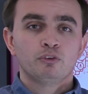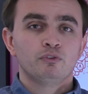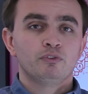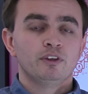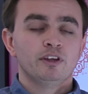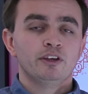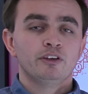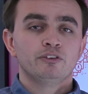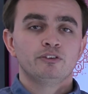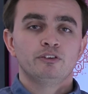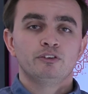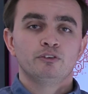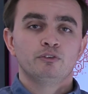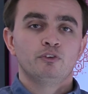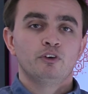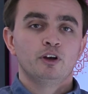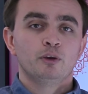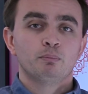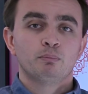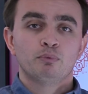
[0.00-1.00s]
of this is a
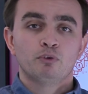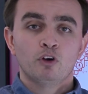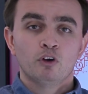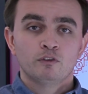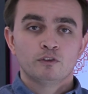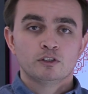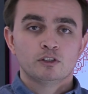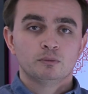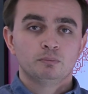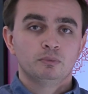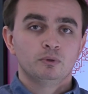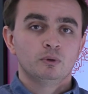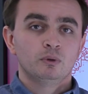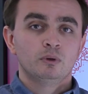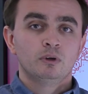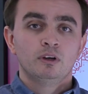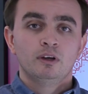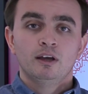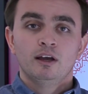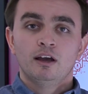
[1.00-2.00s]
very profitable